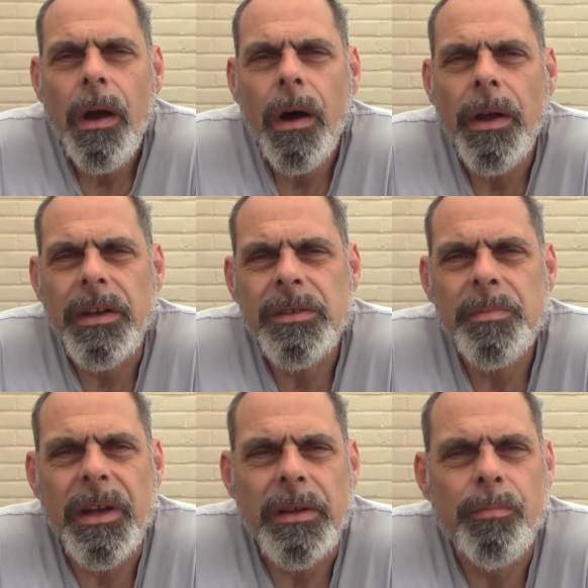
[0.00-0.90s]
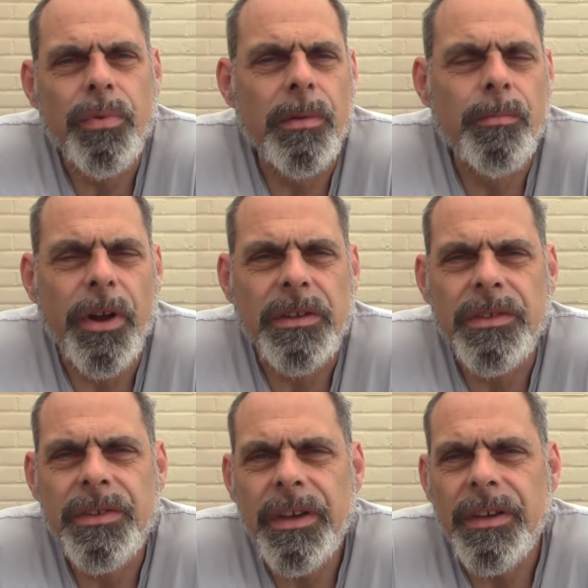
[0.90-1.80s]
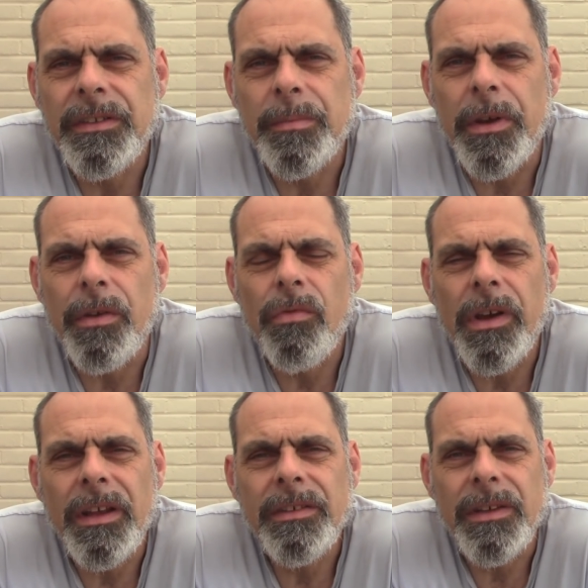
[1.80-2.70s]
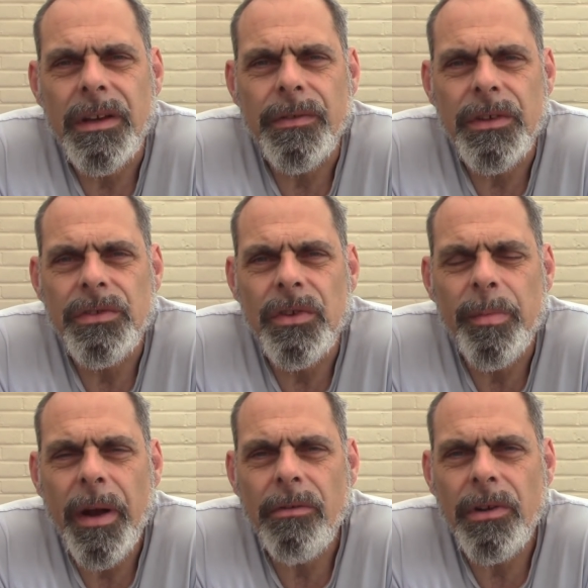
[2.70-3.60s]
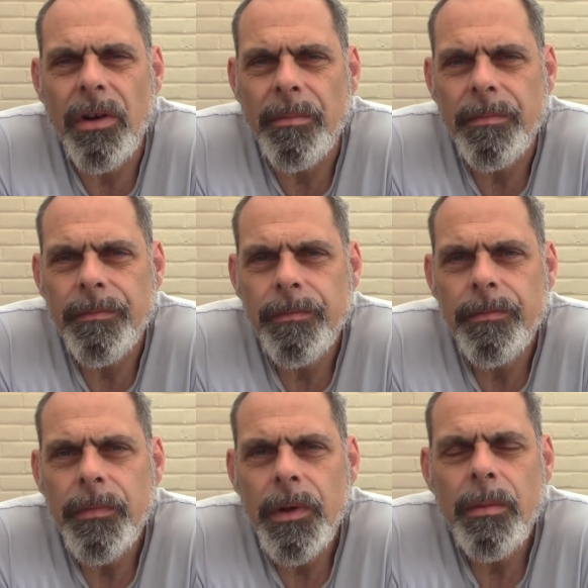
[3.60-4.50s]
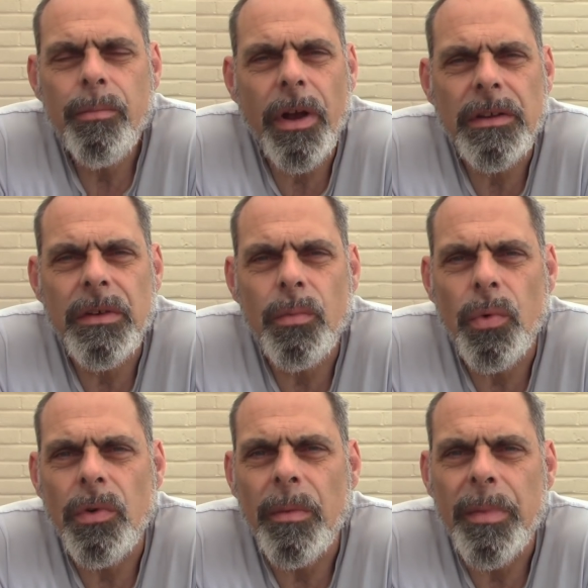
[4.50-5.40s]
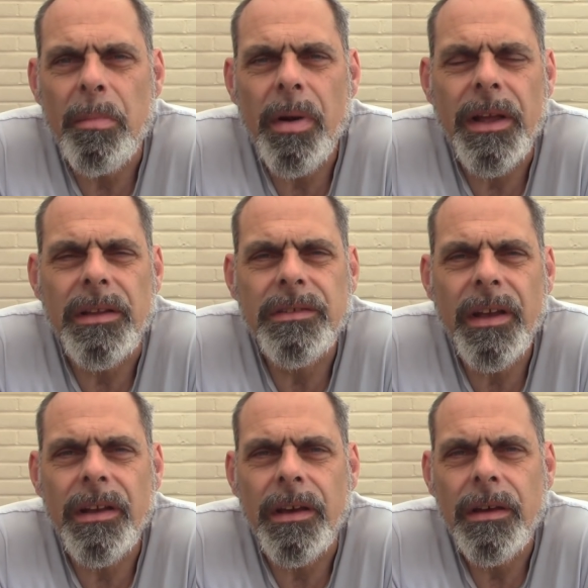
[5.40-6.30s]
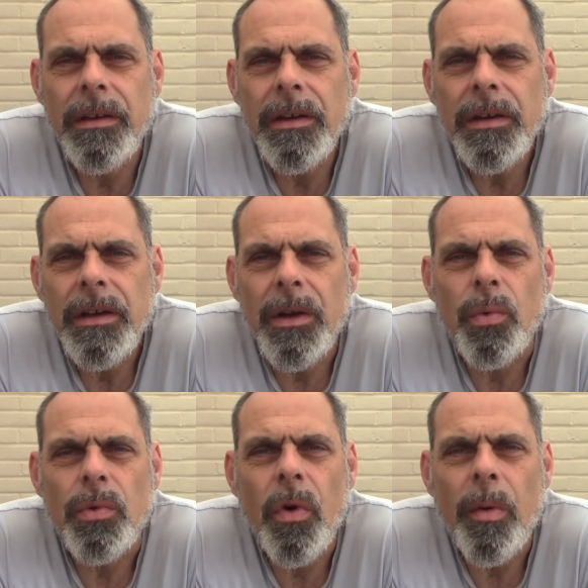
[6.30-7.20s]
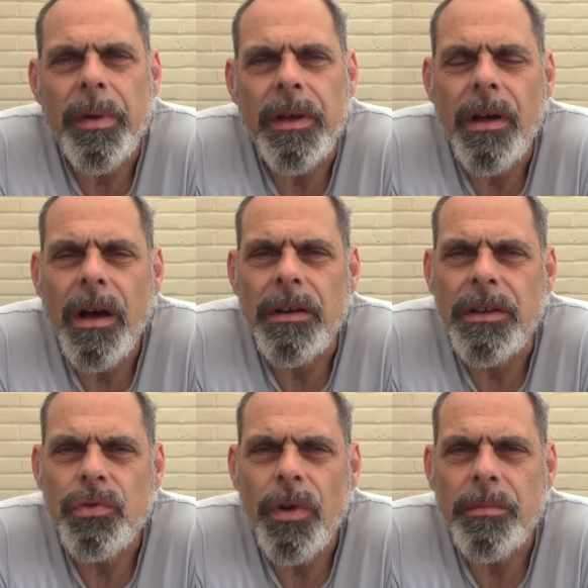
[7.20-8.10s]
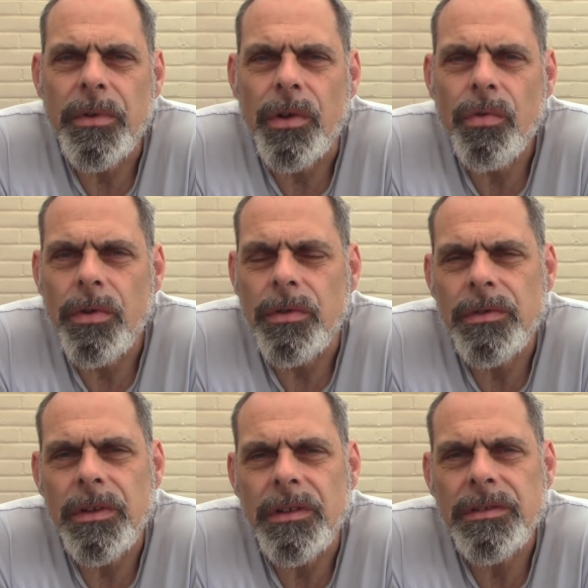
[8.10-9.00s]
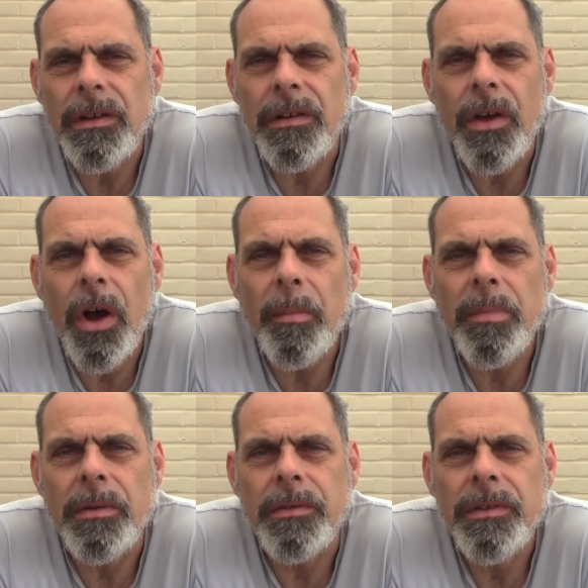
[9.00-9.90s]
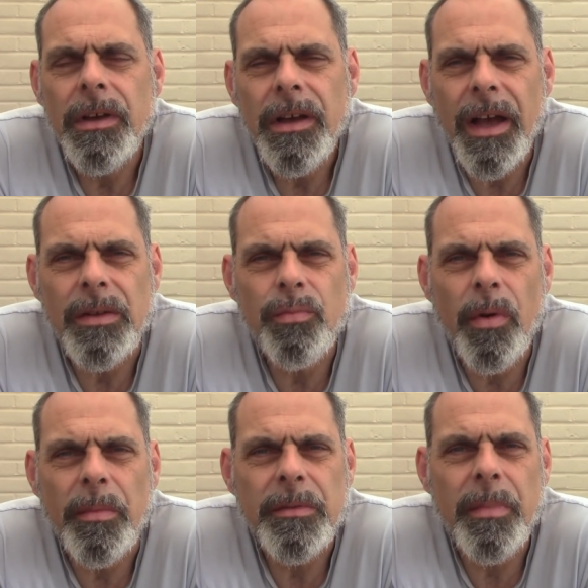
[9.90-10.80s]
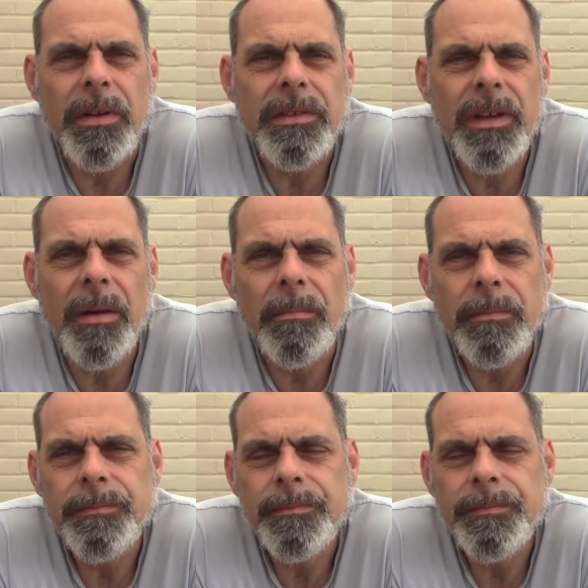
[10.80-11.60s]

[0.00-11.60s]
I expect Brexiteers to be realistic of this new paradigm. Brexit will not be plain sailing. It will not be an uninterrupted cruise to the sunlit uplands as promised by some.